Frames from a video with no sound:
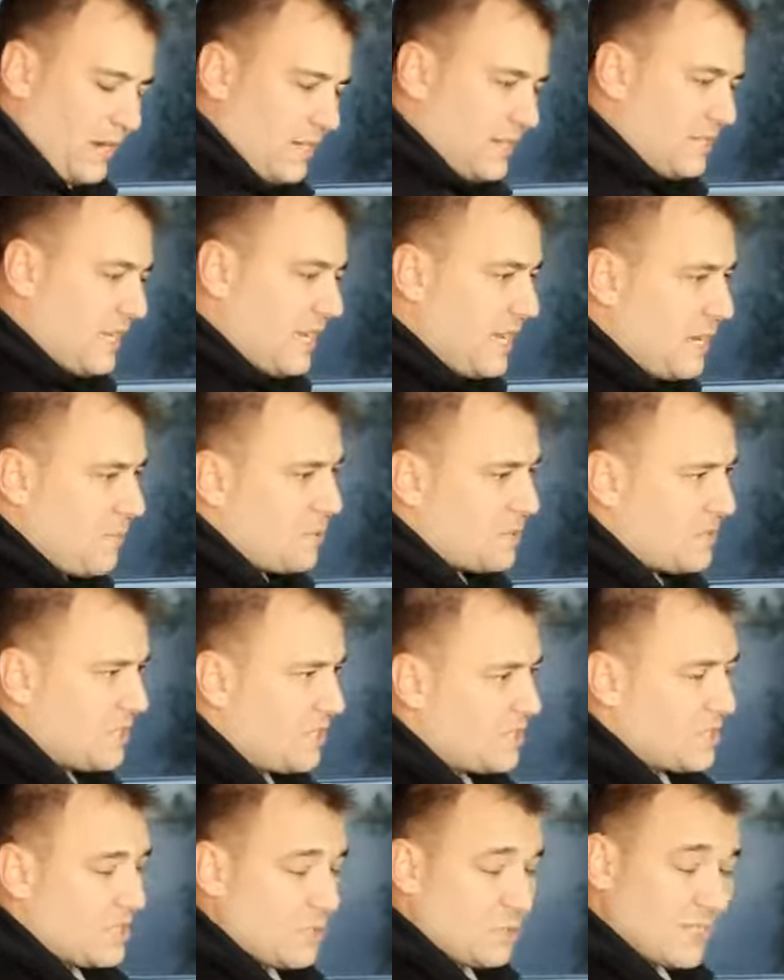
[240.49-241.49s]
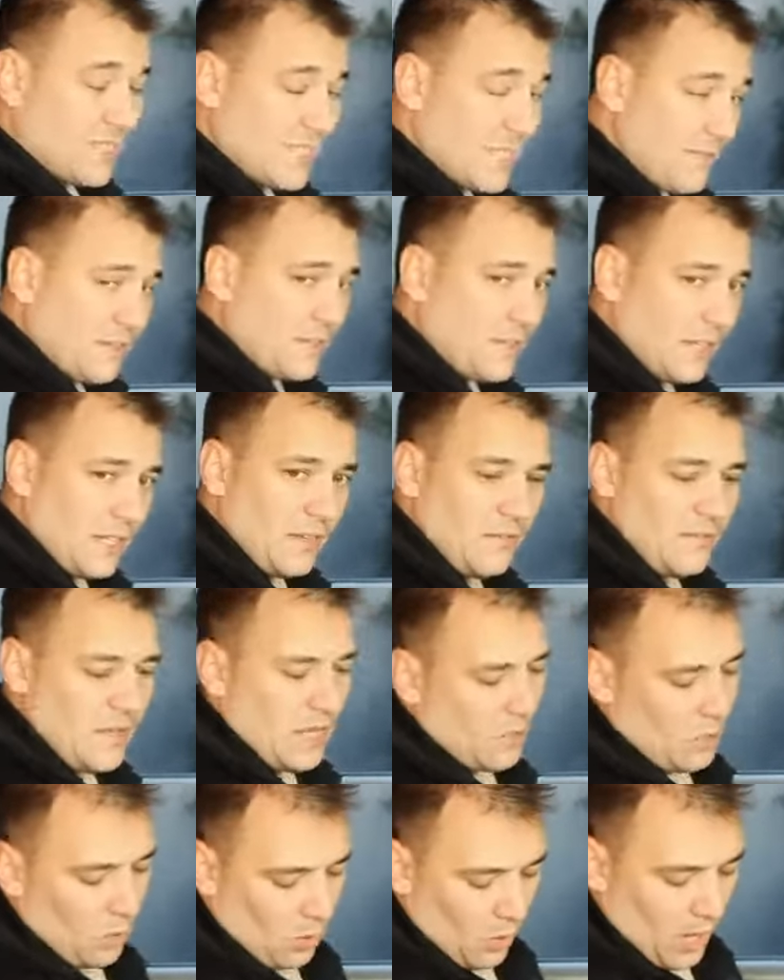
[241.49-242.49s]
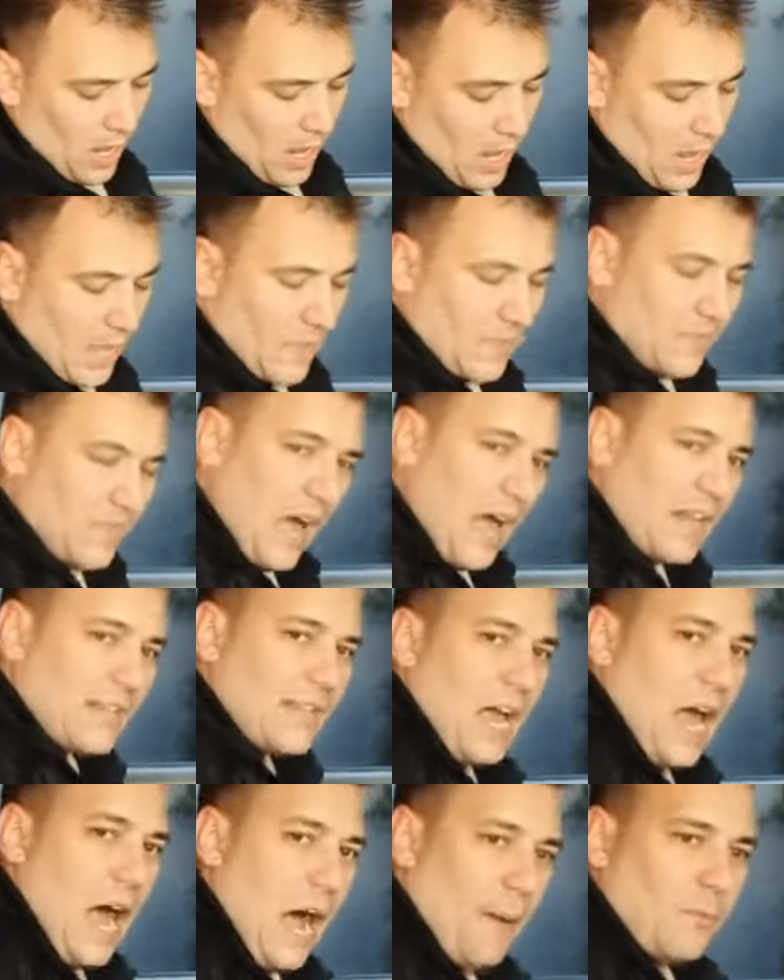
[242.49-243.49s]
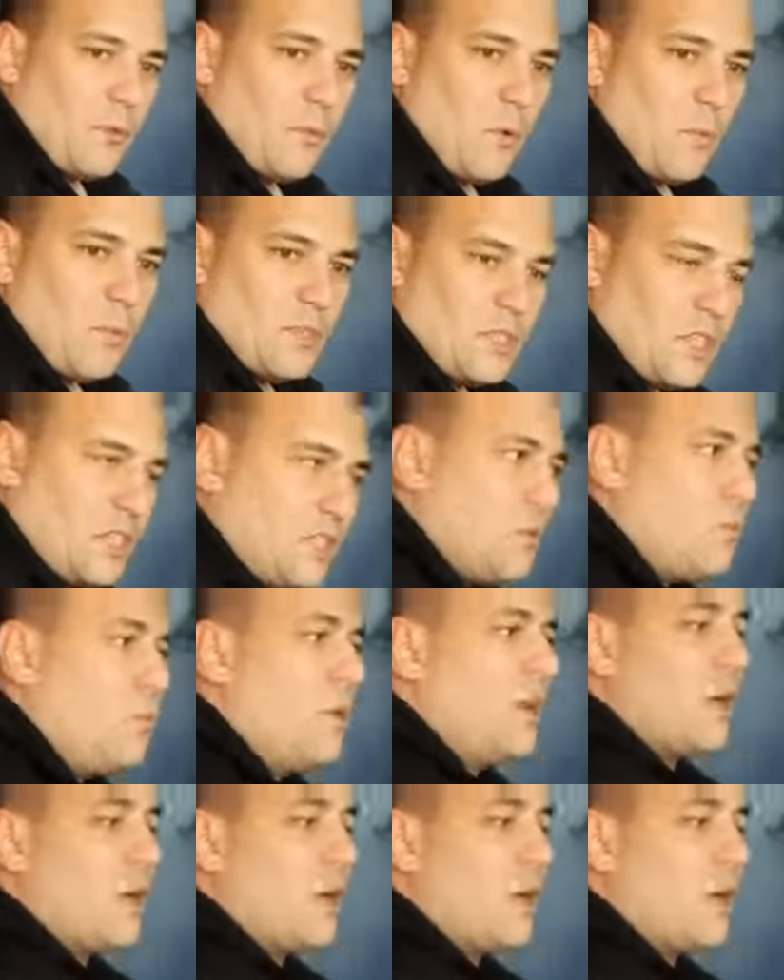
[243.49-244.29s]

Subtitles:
in a seated position, specifically in a vehicle, not the optimal position.